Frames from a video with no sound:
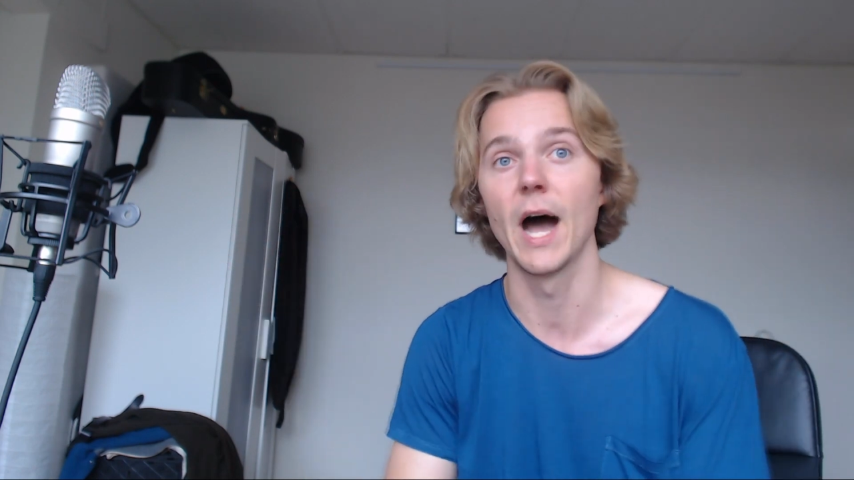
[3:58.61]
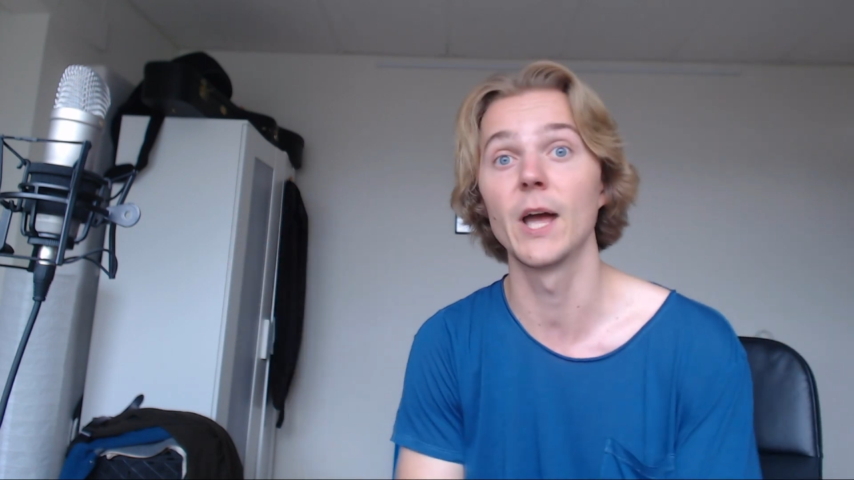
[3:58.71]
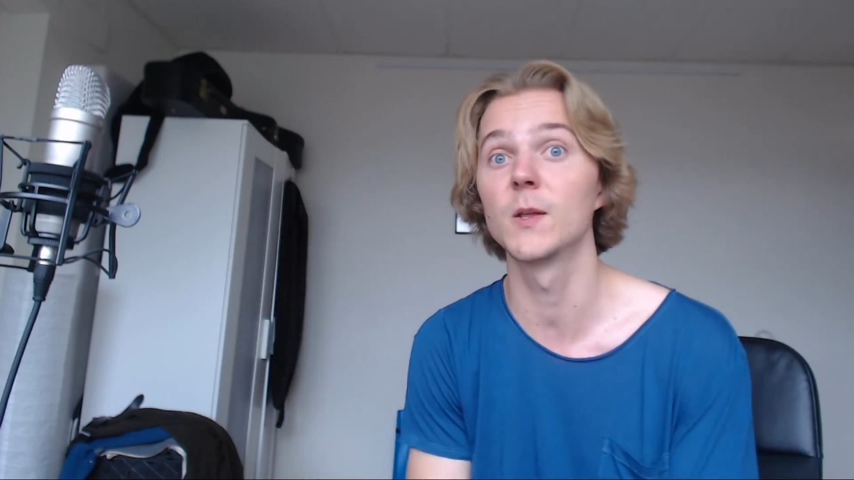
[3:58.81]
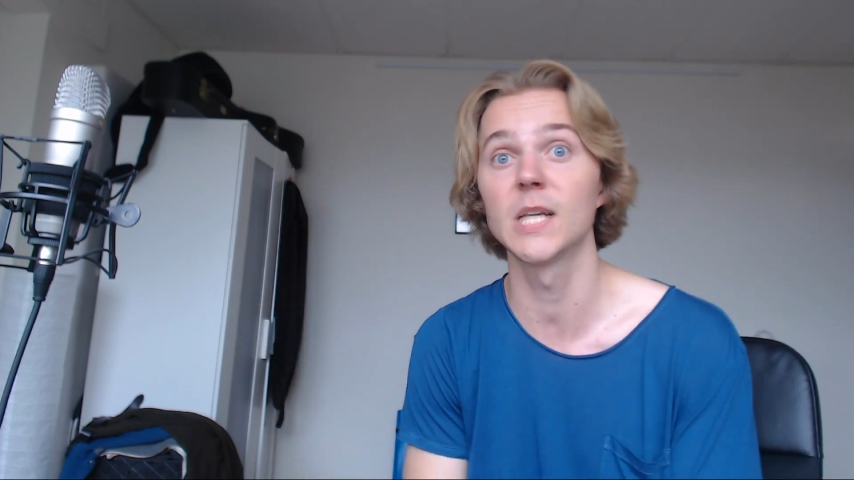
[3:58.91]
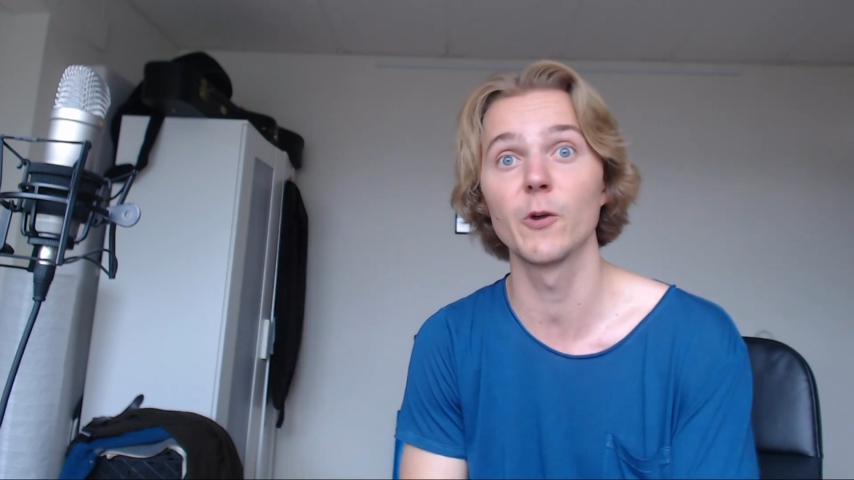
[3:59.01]
i
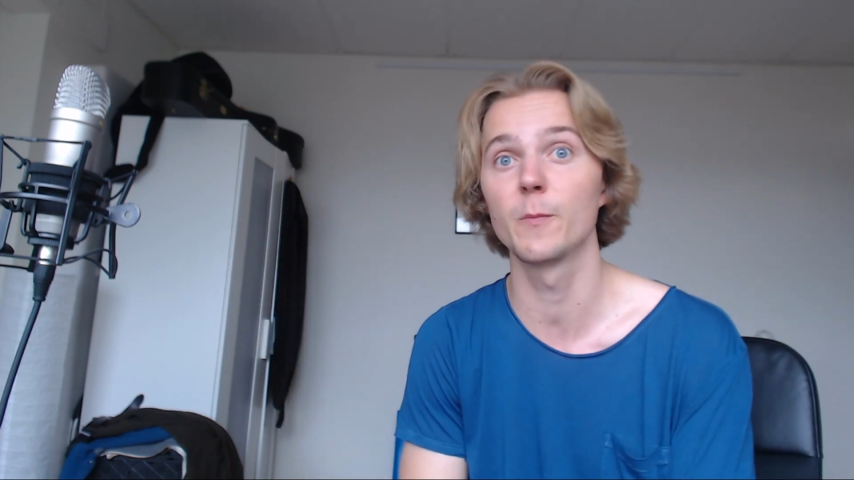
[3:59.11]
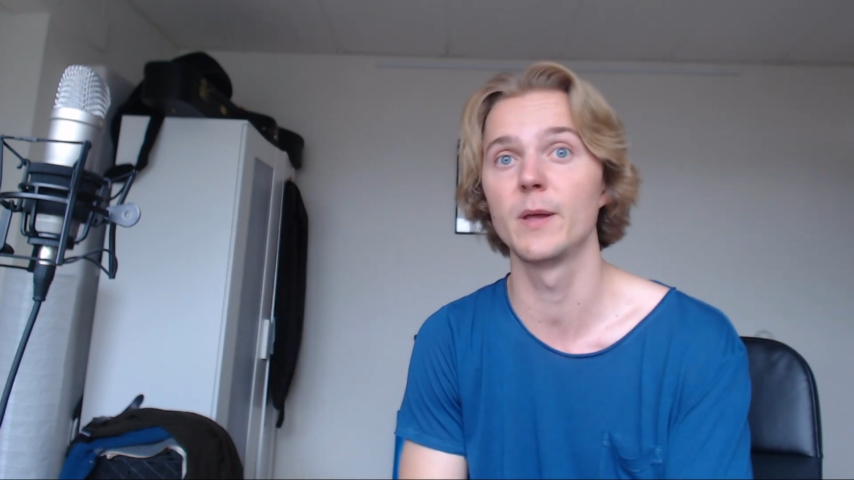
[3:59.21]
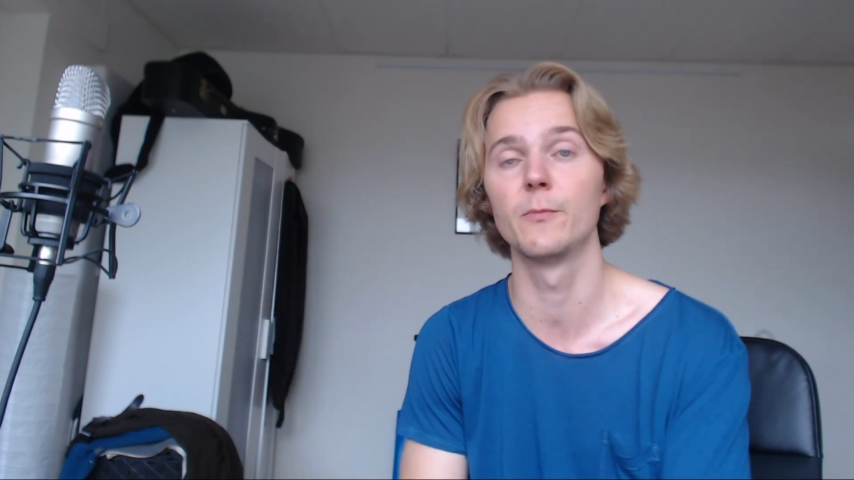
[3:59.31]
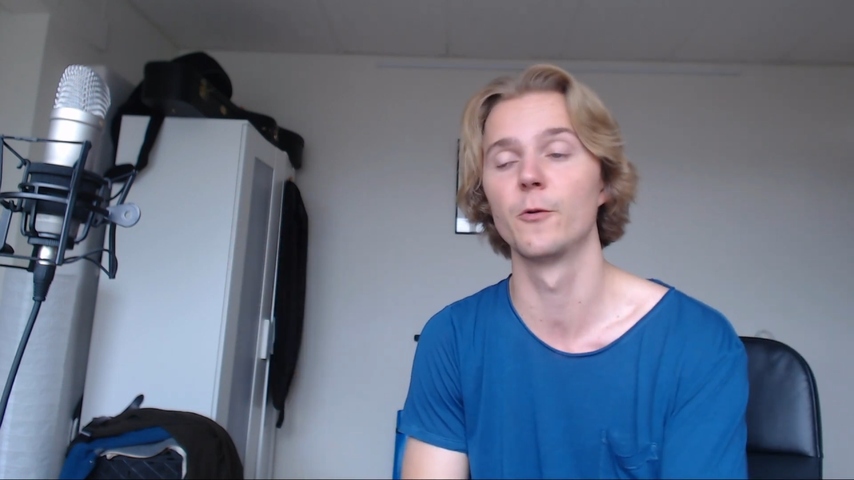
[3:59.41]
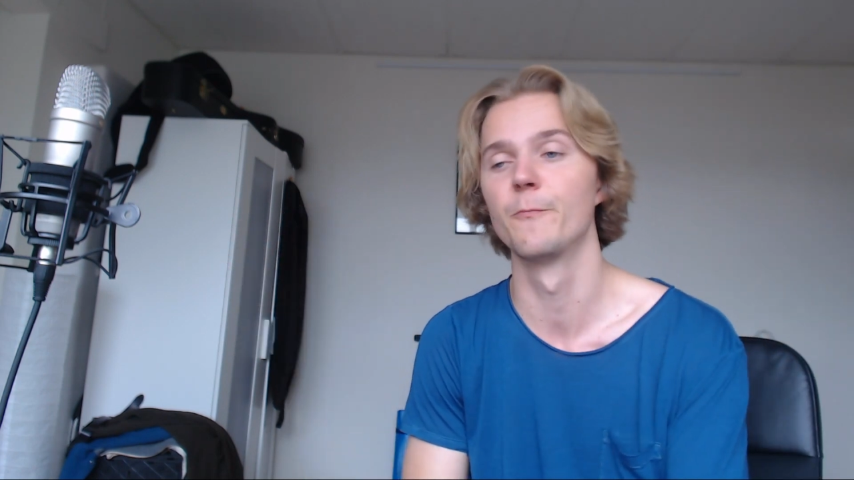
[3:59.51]
don't talk with
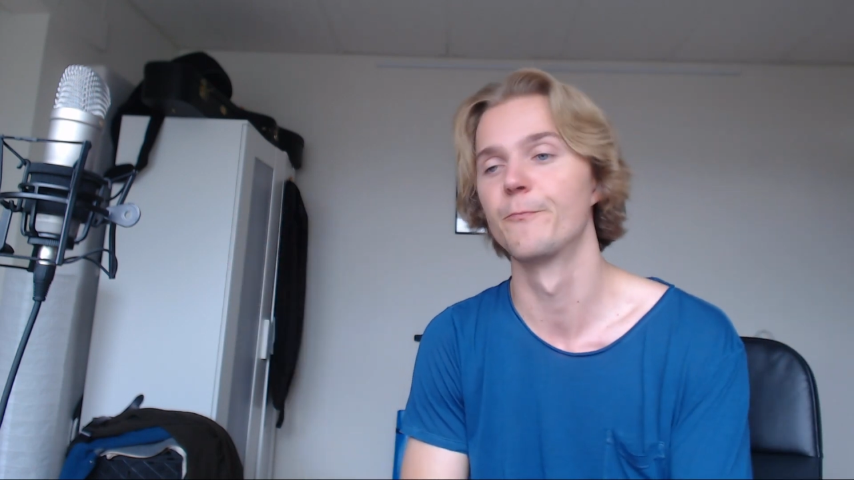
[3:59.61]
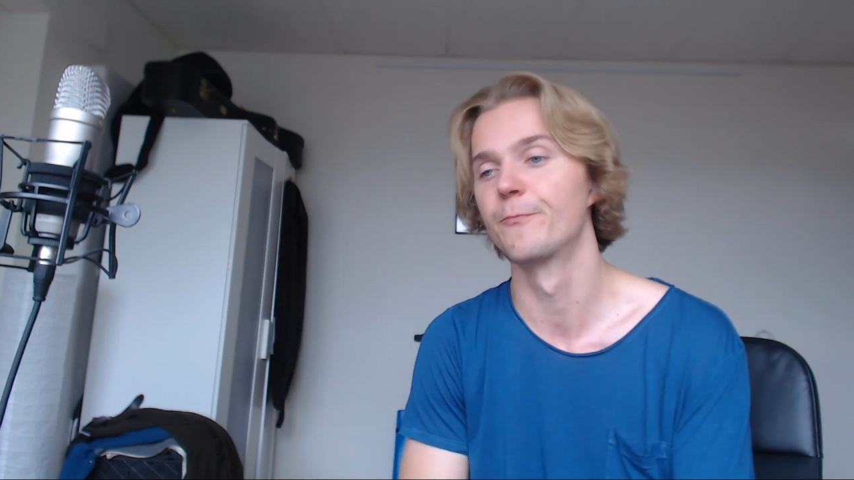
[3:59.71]
people